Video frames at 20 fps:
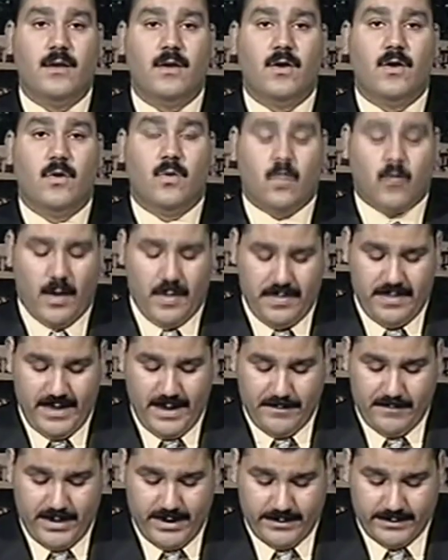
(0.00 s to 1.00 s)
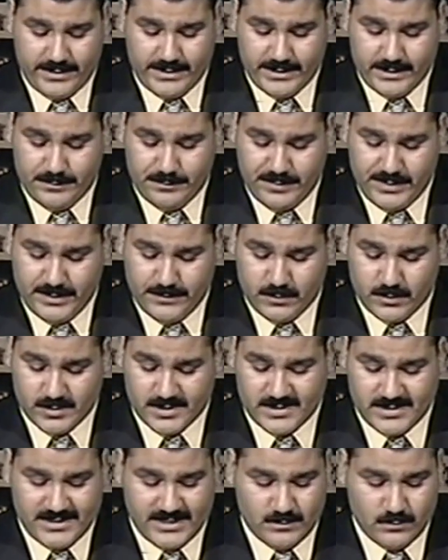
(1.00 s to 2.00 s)
What the American peoples
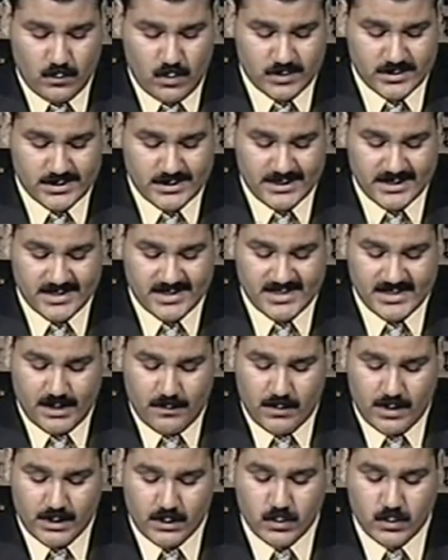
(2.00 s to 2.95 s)
need mostly is someone who